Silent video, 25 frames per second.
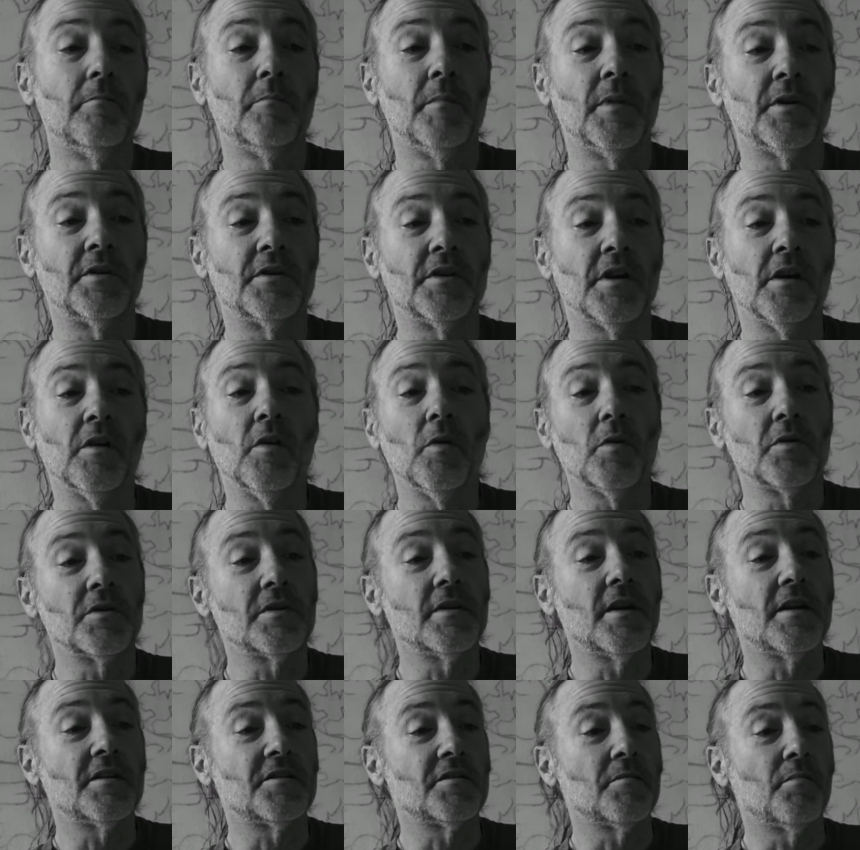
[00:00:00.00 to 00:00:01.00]
But Zara was
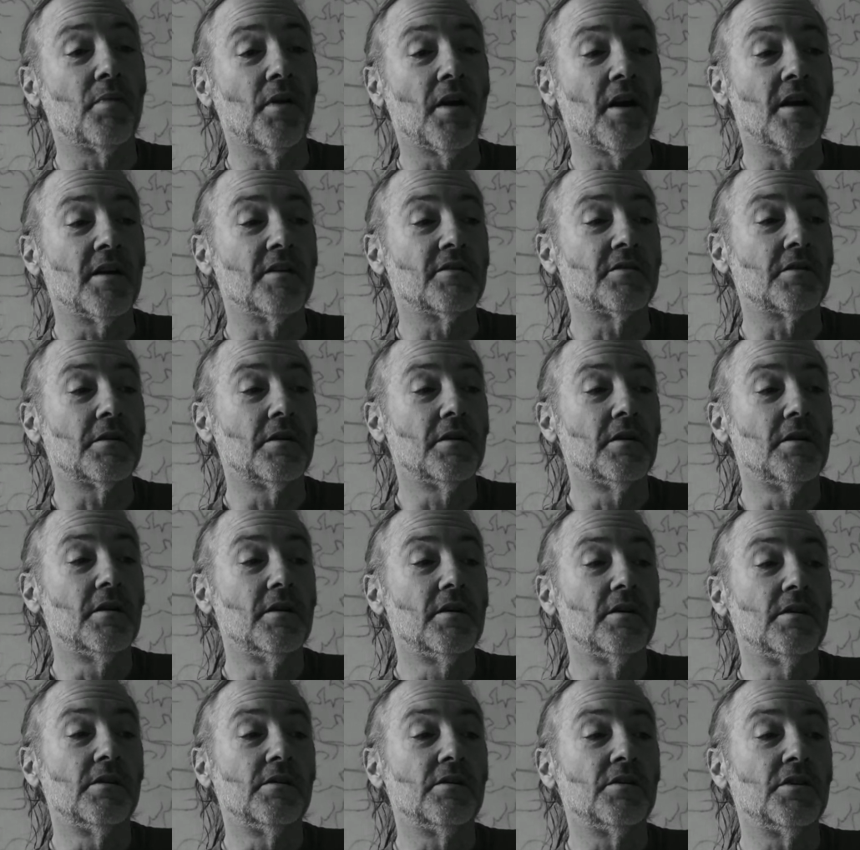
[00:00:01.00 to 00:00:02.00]
not surprised.
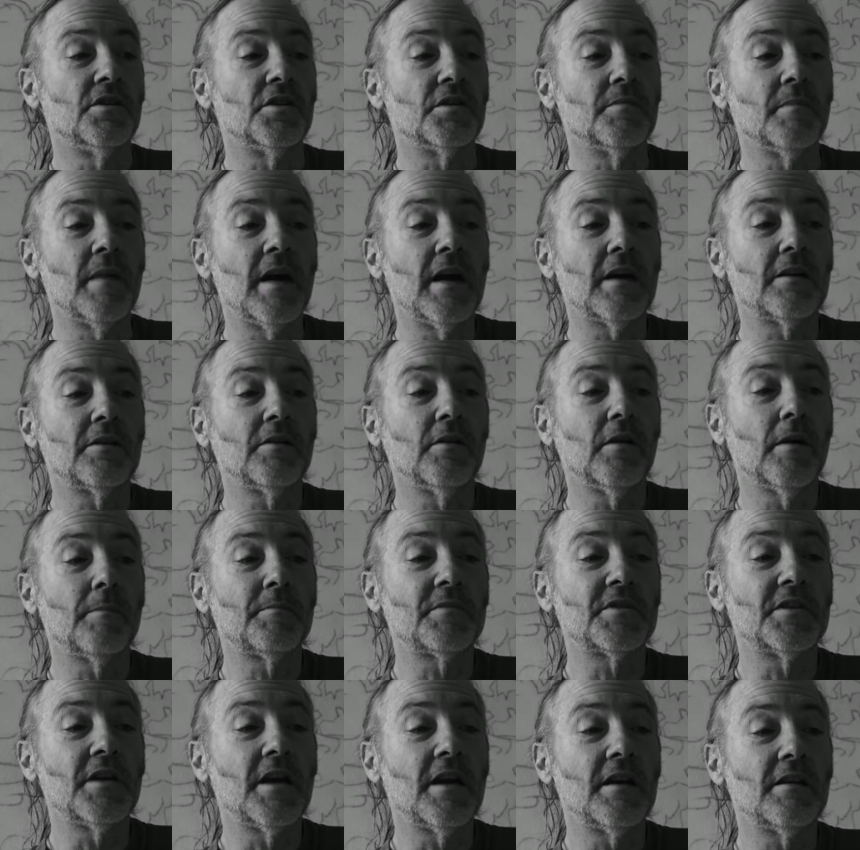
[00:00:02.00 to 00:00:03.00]
She smacked her
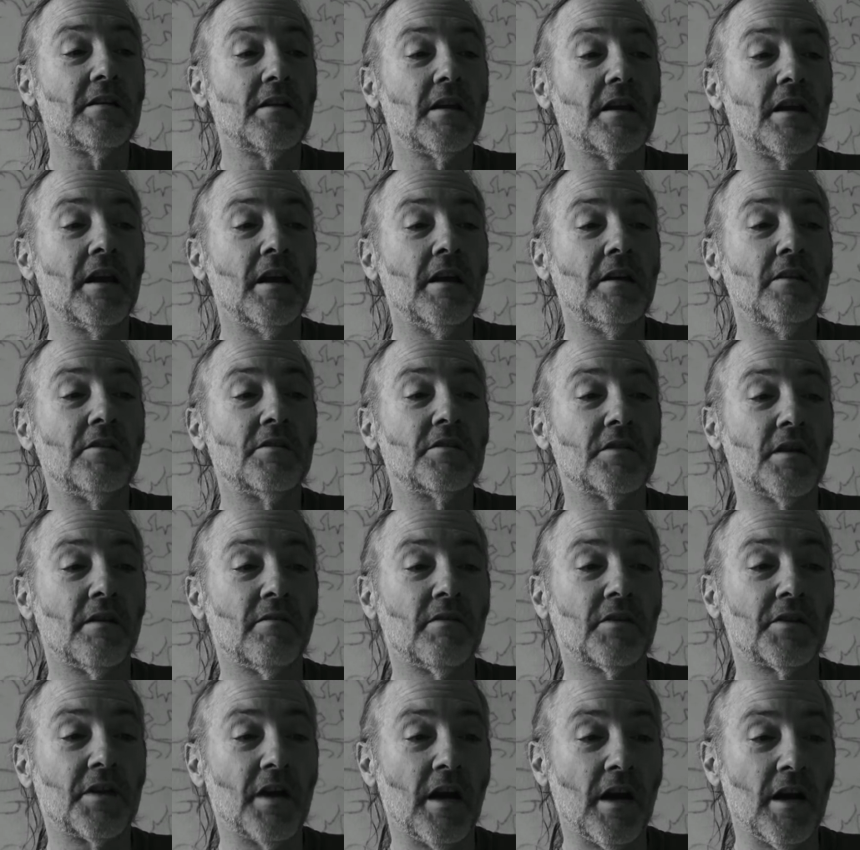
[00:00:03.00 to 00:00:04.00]
upside the head
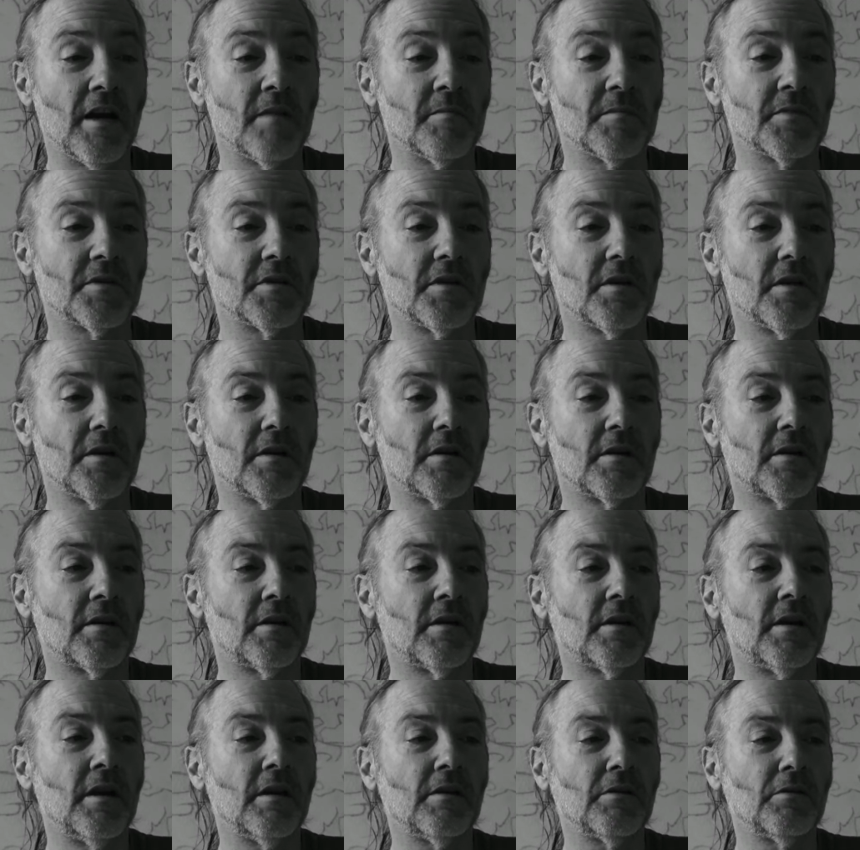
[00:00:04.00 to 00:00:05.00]
several times,
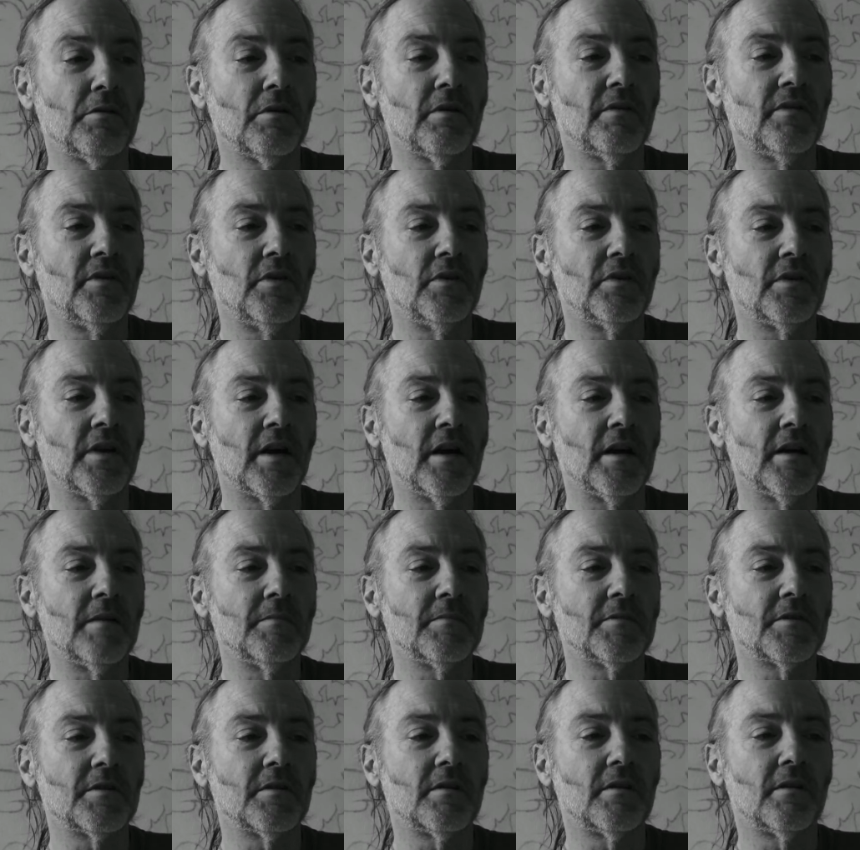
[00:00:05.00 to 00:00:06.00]
kicked her a few
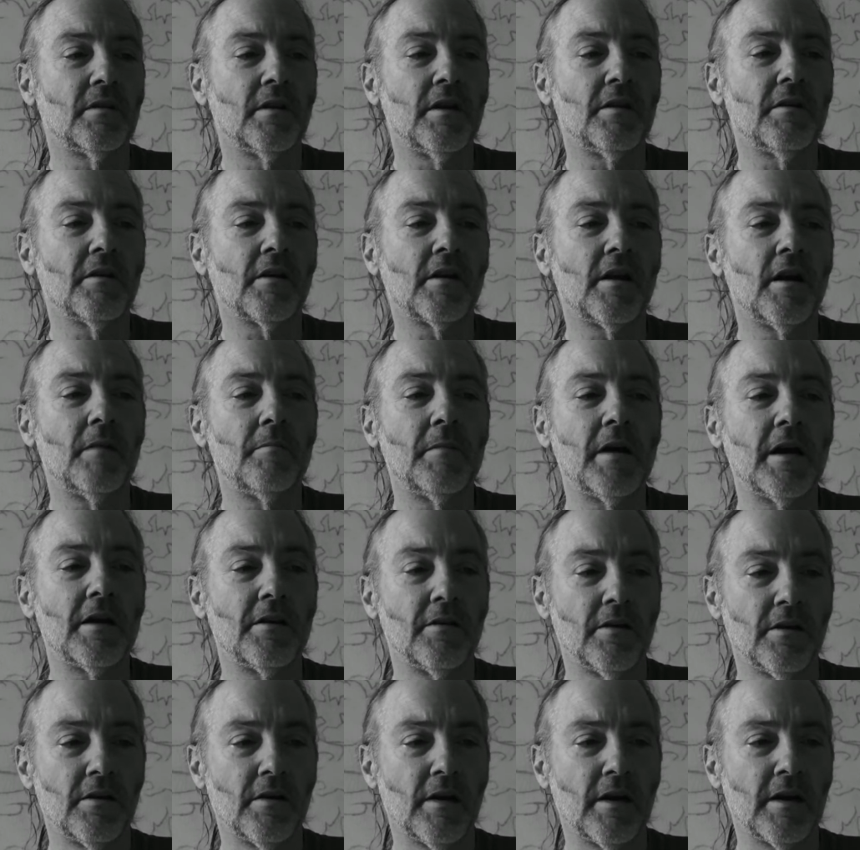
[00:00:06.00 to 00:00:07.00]
times, let her come at
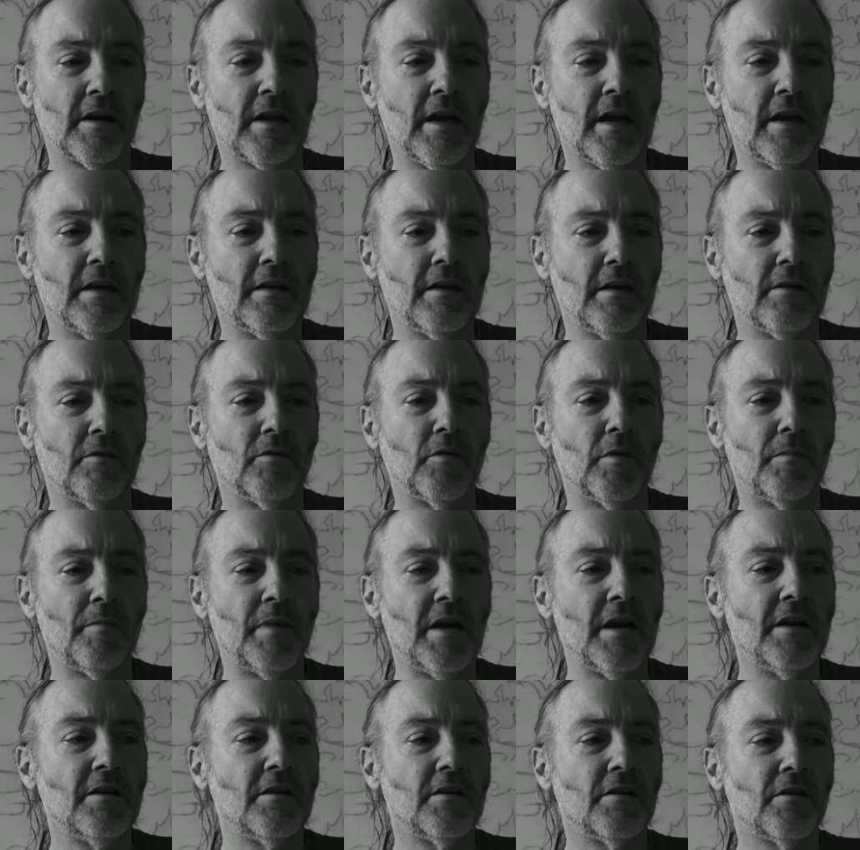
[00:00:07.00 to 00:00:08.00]
her again and
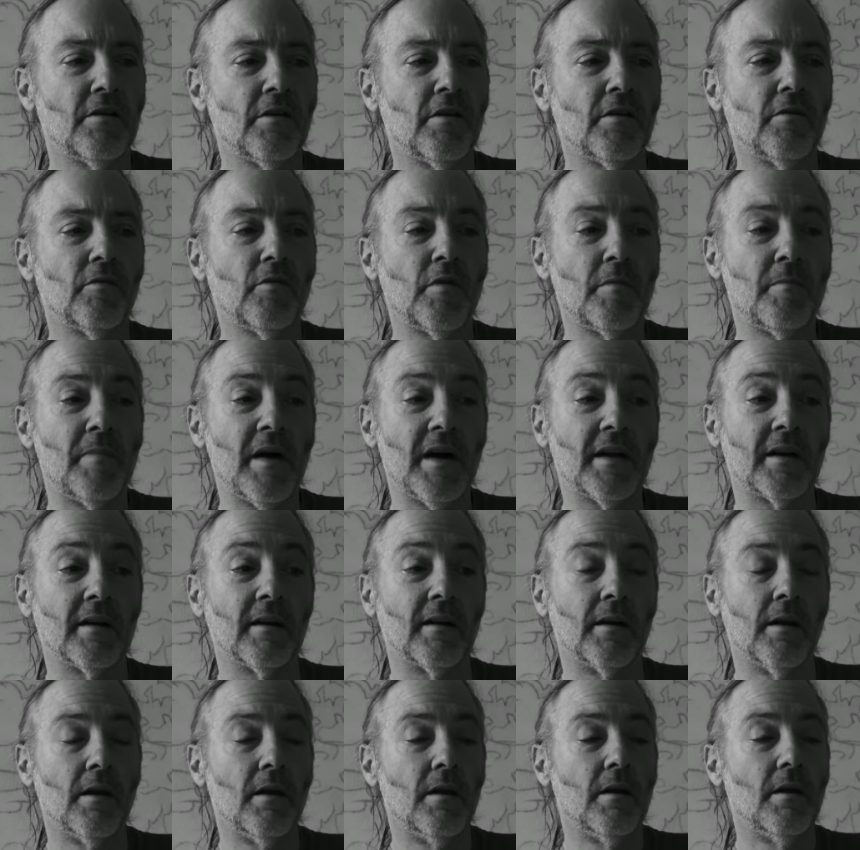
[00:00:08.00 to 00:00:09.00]
repeated her
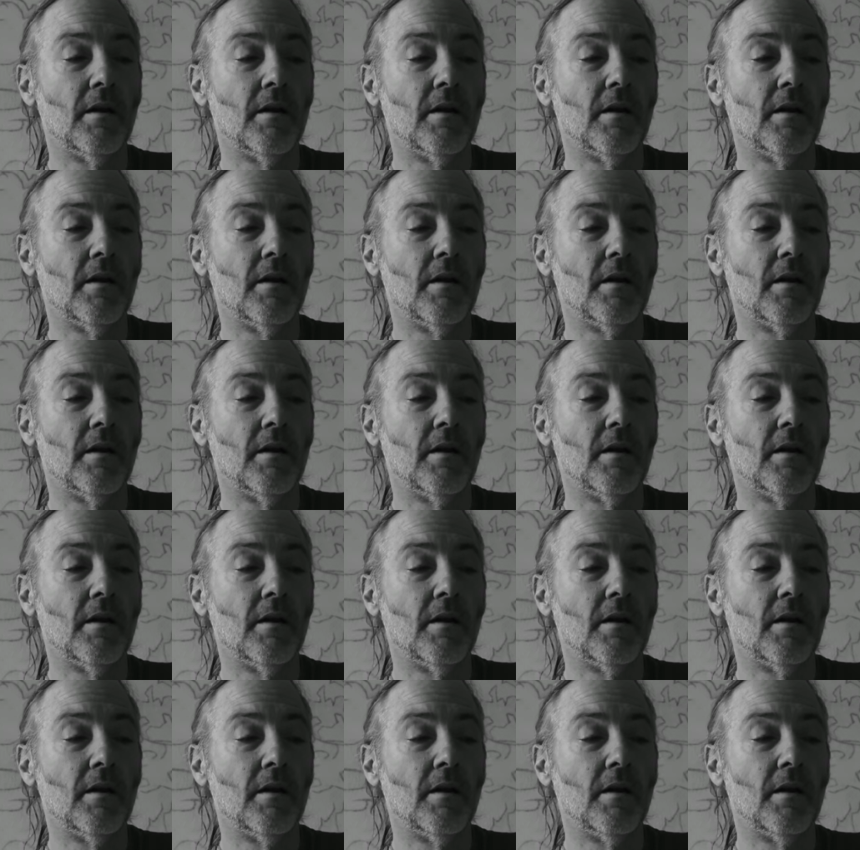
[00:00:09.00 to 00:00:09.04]
rebuttal.